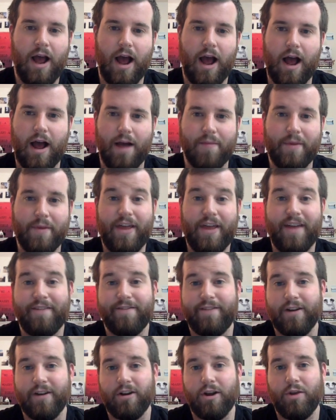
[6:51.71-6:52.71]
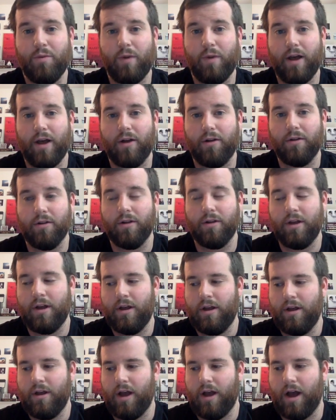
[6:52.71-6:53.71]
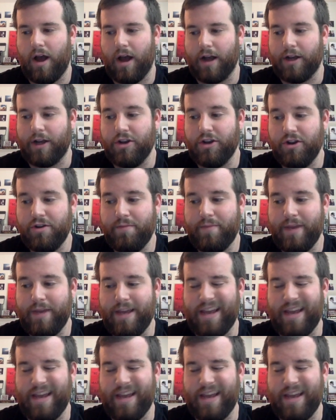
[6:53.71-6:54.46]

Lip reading: But that very well could